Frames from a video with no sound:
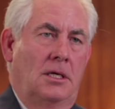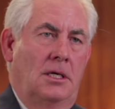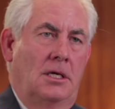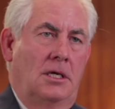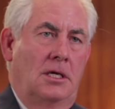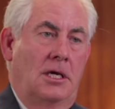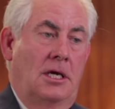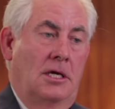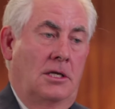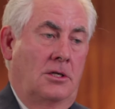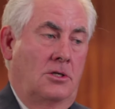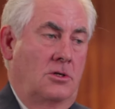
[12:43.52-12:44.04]

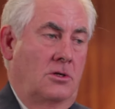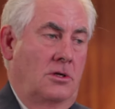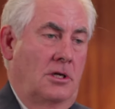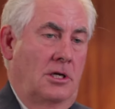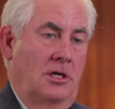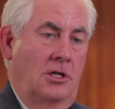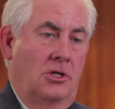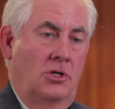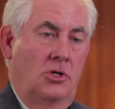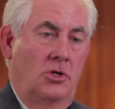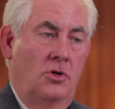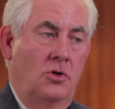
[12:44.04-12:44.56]
in,
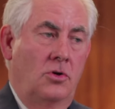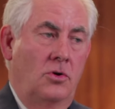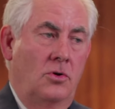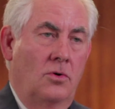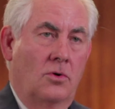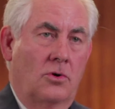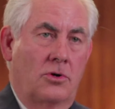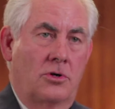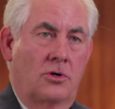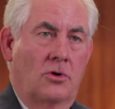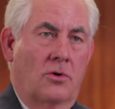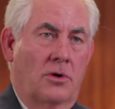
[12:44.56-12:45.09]
in you or
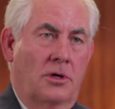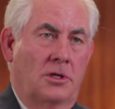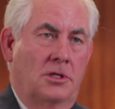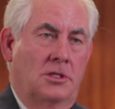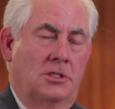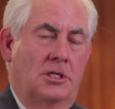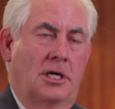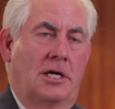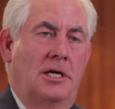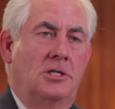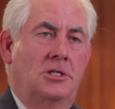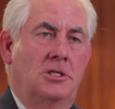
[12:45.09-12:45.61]
your
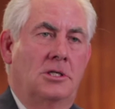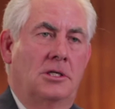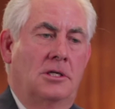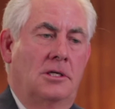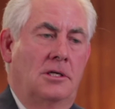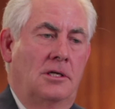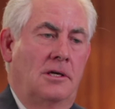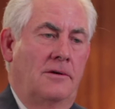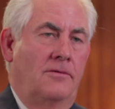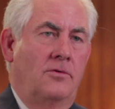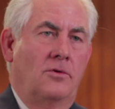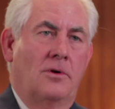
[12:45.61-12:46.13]
organization
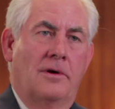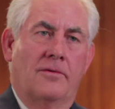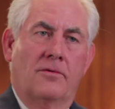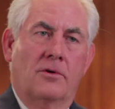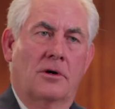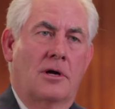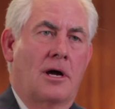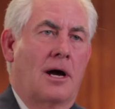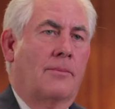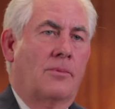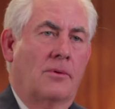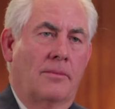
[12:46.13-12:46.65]
if you ever
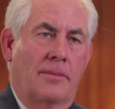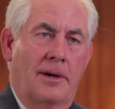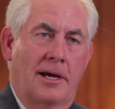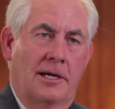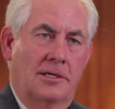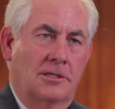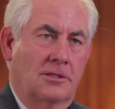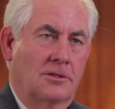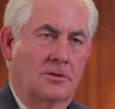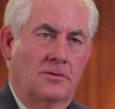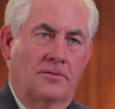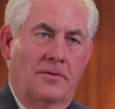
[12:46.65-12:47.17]
compromise
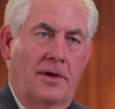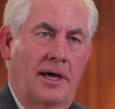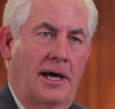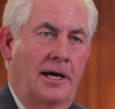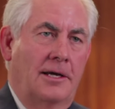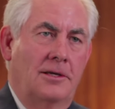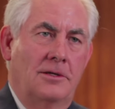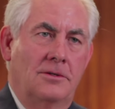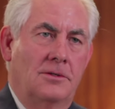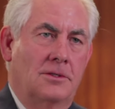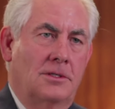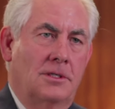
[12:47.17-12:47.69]
those
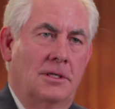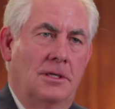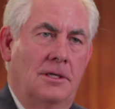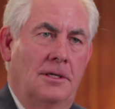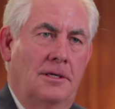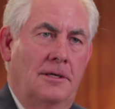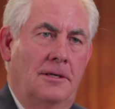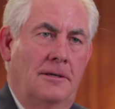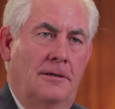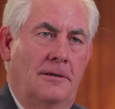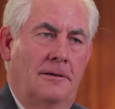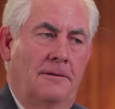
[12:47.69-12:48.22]
values.
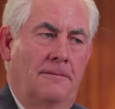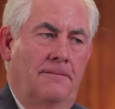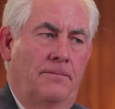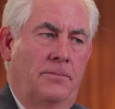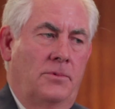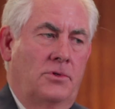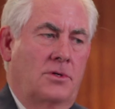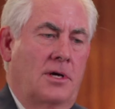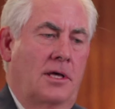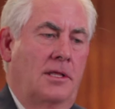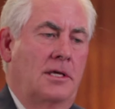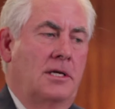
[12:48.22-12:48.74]

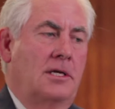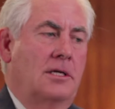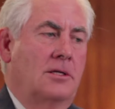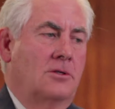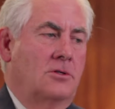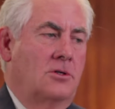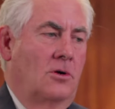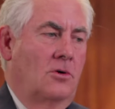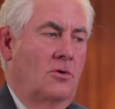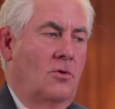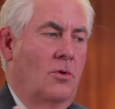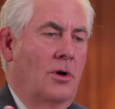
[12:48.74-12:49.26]
So I think there's
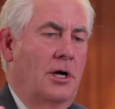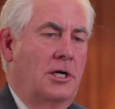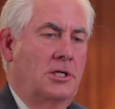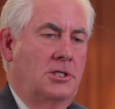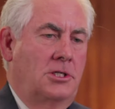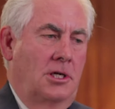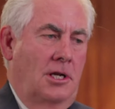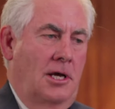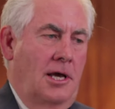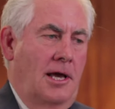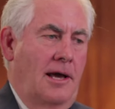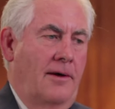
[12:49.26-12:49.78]
no question
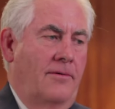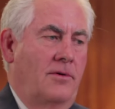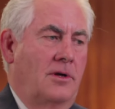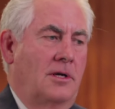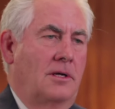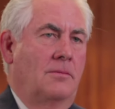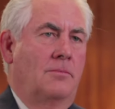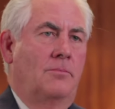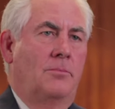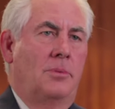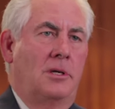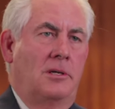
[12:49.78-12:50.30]
having
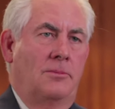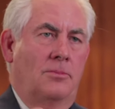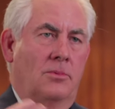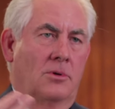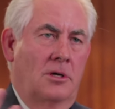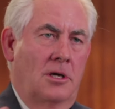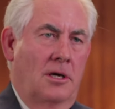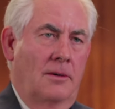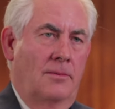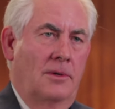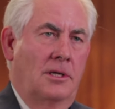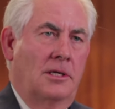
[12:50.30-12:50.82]
people
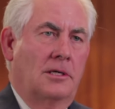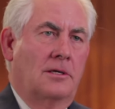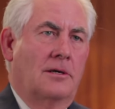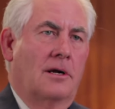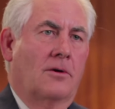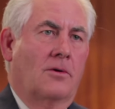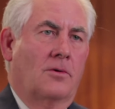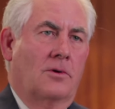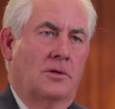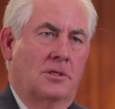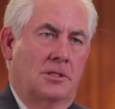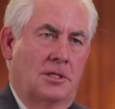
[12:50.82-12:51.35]
coming into our
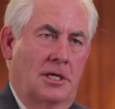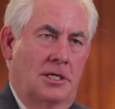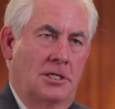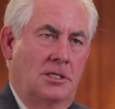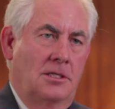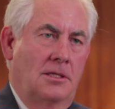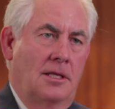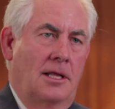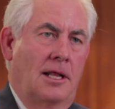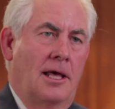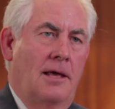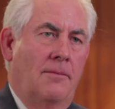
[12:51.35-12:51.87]
organization
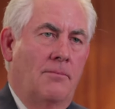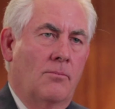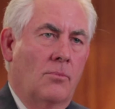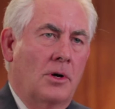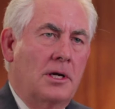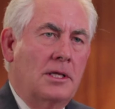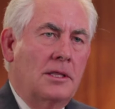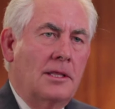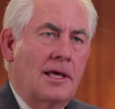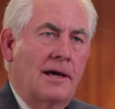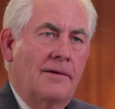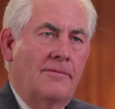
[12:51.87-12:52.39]
that
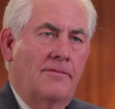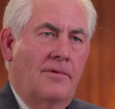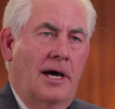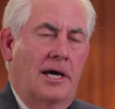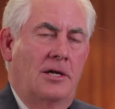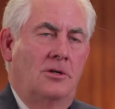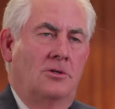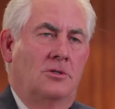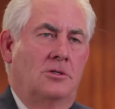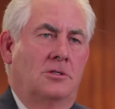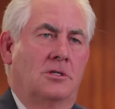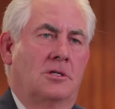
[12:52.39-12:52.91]
bring that value
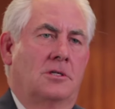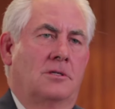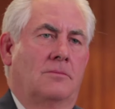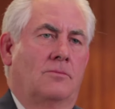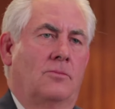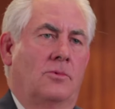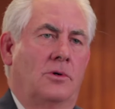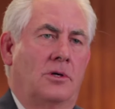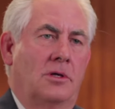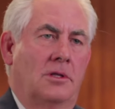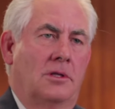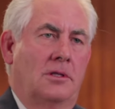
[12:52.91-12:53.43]
system
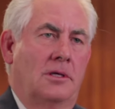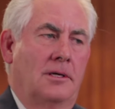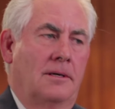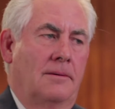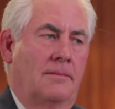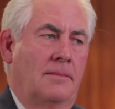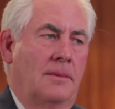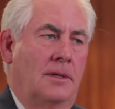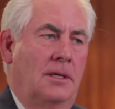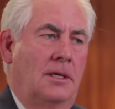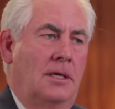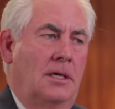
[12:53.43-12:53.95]
with them
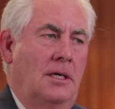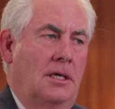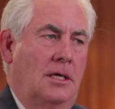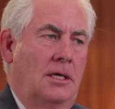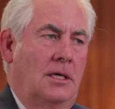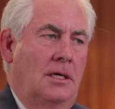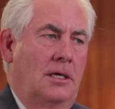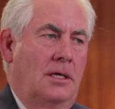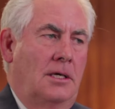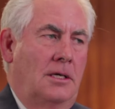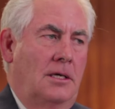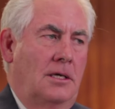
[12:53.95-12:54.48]

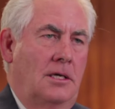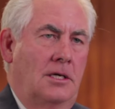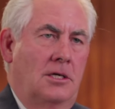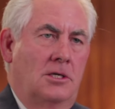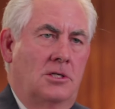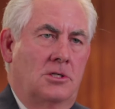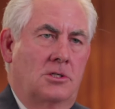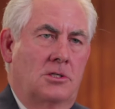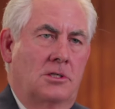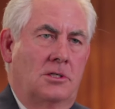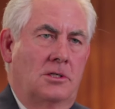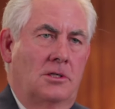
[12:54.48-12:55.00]

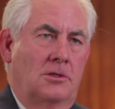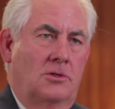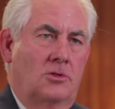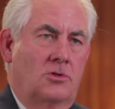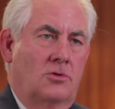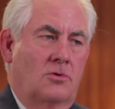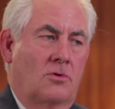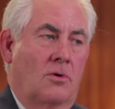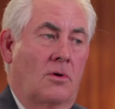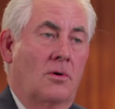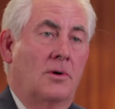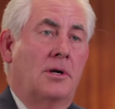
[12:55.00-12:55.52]
is
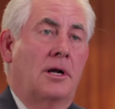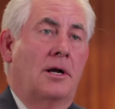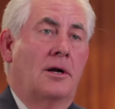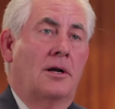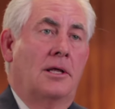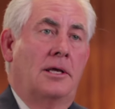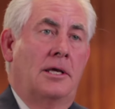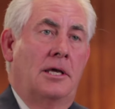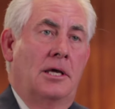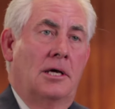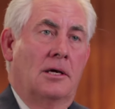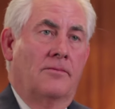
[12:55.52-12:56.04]
extraordinarily
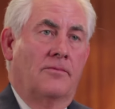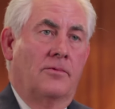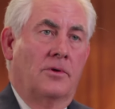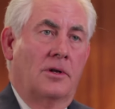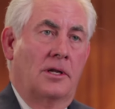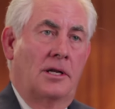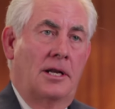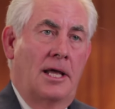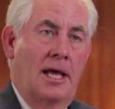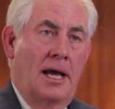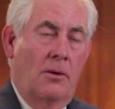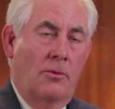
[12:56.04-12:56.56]
helpful in
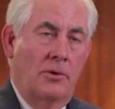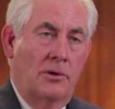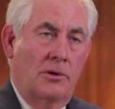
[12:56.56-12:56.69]
how we